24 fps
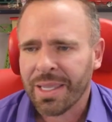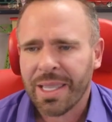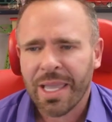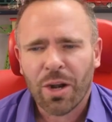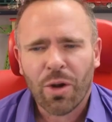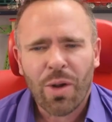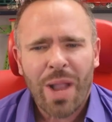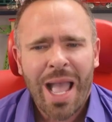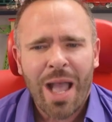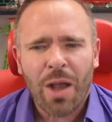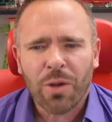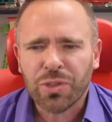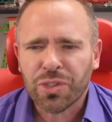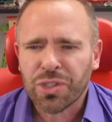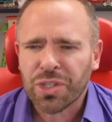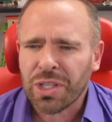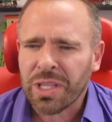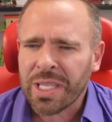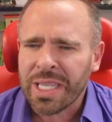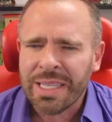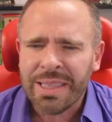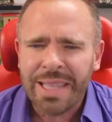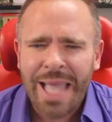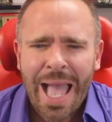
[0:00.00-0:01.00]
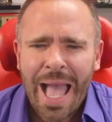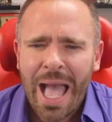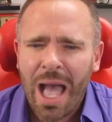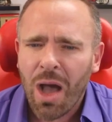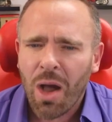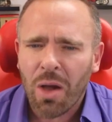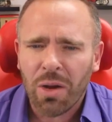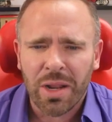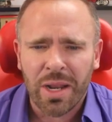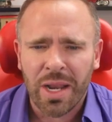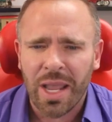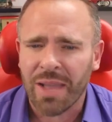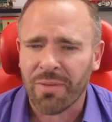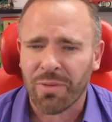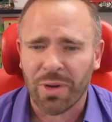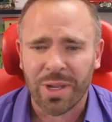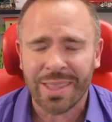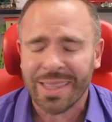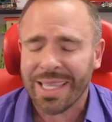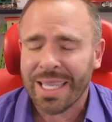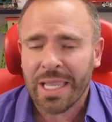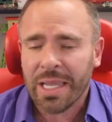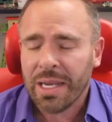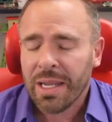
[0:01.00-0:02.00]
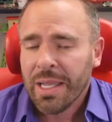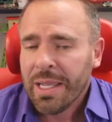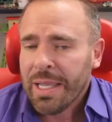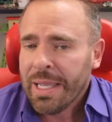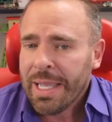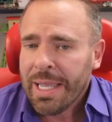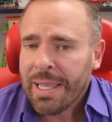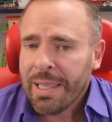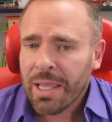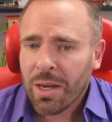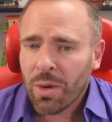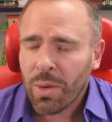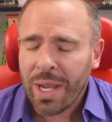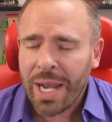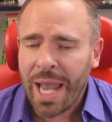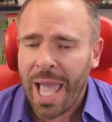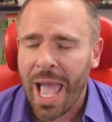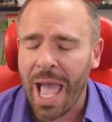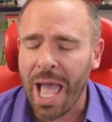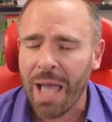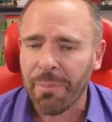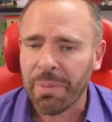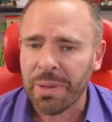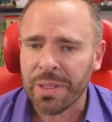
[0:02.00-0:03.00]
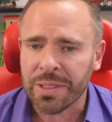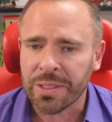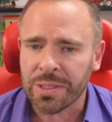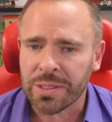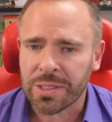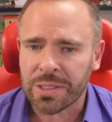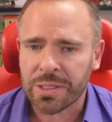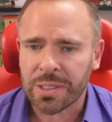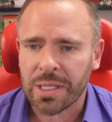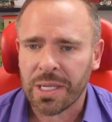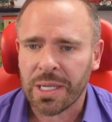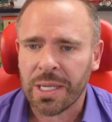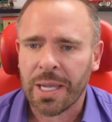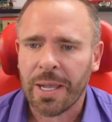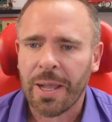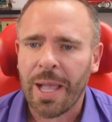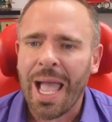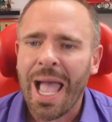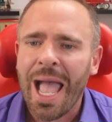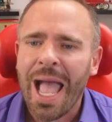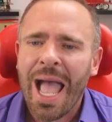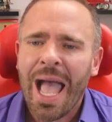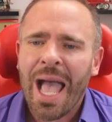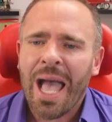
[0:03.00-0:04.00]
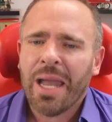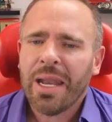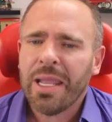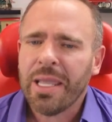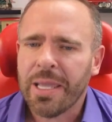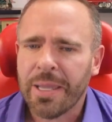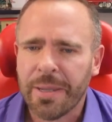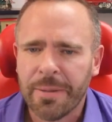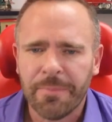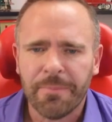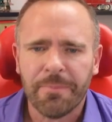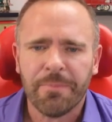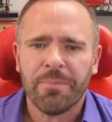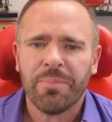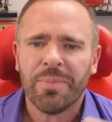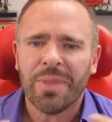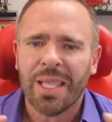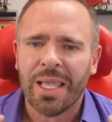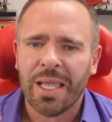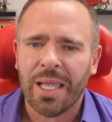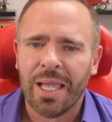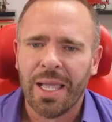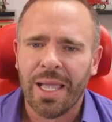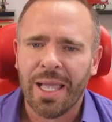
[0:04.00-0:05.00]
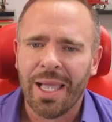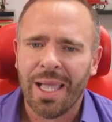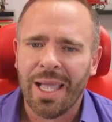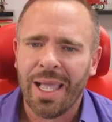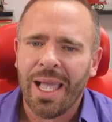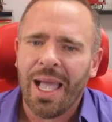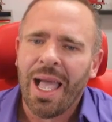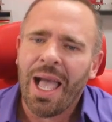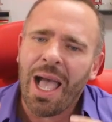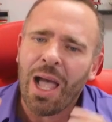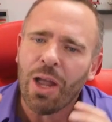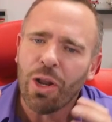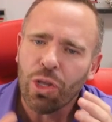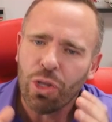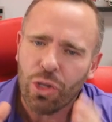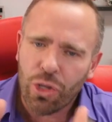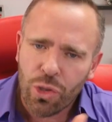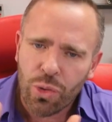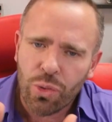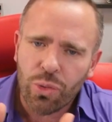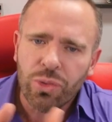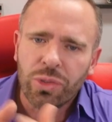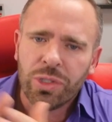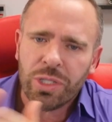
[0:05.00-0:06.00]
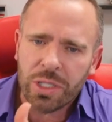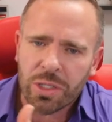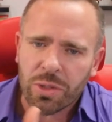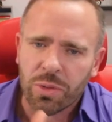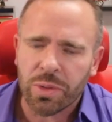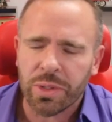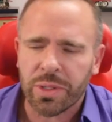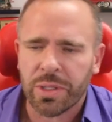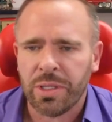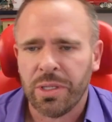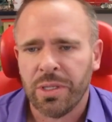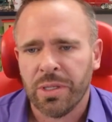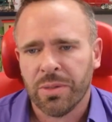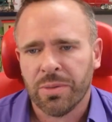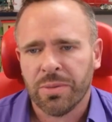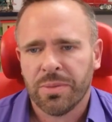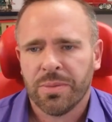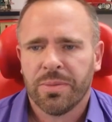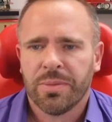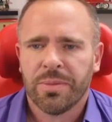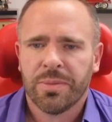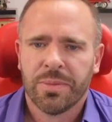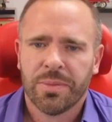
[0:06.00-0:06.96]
get her house cleaned out and everything. And it happens. How do you deal with you?